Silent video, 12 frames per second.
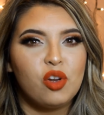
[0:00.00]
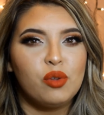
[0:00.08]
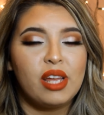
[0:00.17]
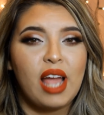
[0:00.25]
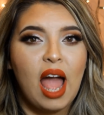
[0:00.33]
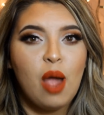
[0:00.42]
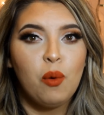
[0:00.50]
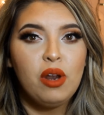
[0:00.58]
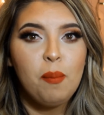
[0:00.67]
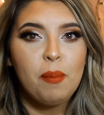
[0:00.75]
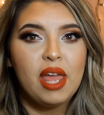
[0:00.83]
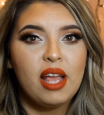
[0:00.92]
I was like, I want
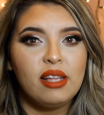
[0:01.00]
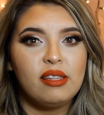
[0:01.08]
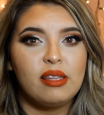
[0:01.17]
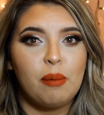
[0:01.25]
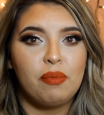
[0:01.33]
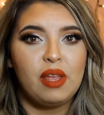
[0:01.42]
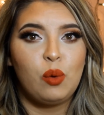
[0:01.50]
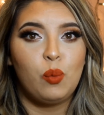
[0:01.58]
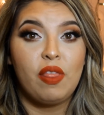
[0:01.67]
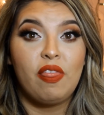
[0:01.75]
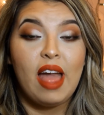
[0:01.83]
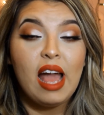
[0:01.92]
to make something
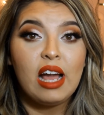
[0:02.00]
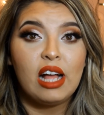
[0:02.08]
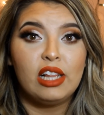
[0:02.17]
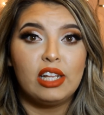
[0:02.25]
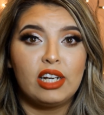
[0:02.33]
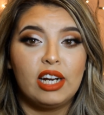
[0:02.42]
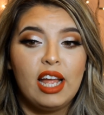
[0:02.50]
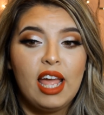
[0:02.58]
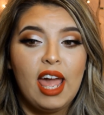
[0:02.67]
with that color.